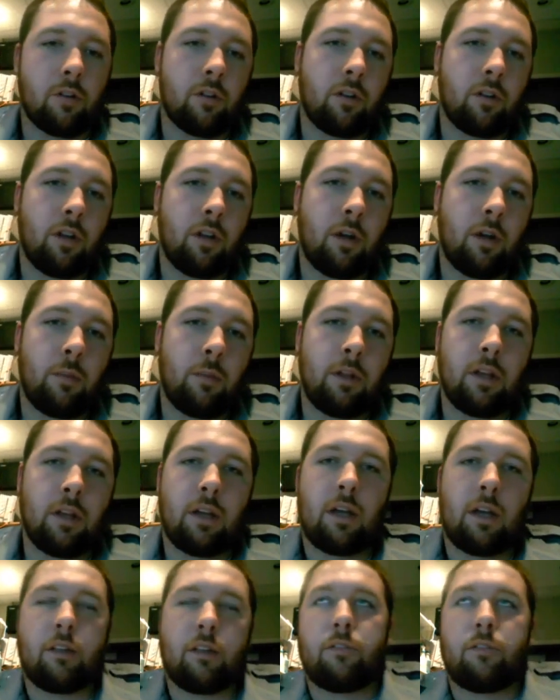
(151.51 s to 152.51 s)
and I mean, it
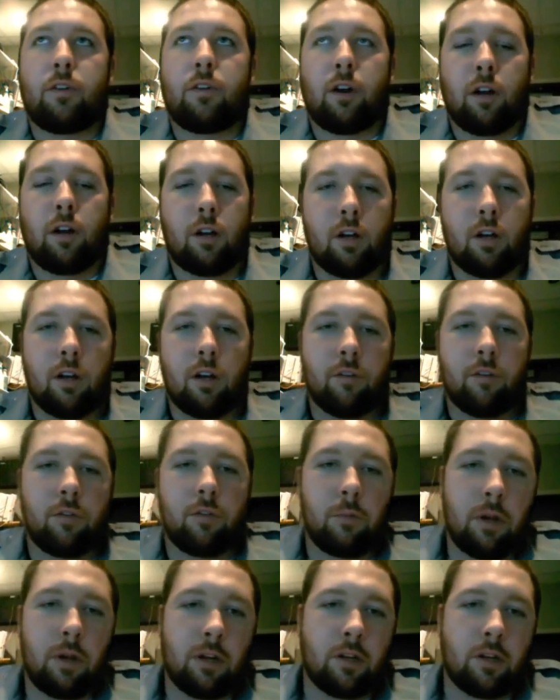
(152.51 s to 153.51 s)
has very good
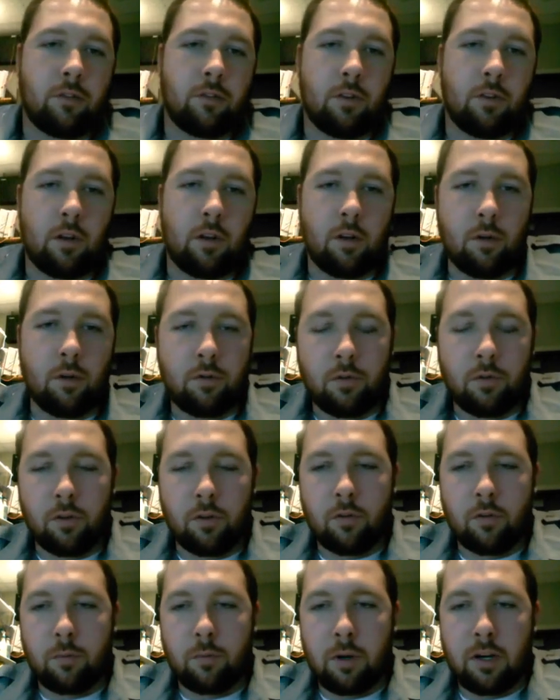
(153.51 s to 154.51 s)
information, very useful
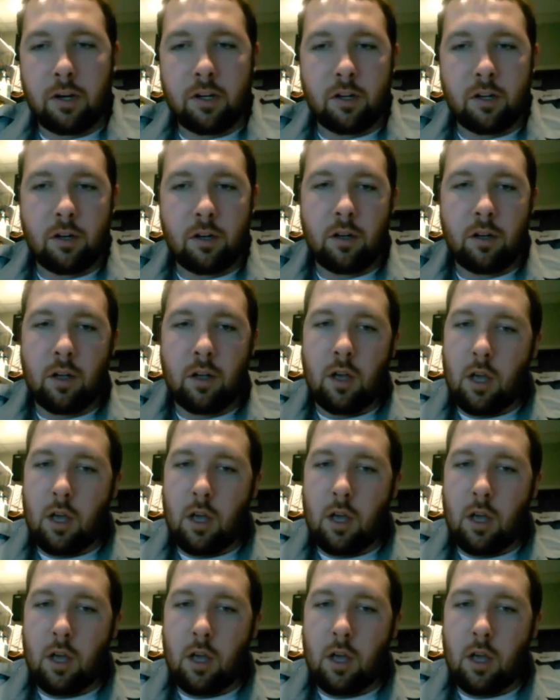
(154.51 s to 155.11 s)
information,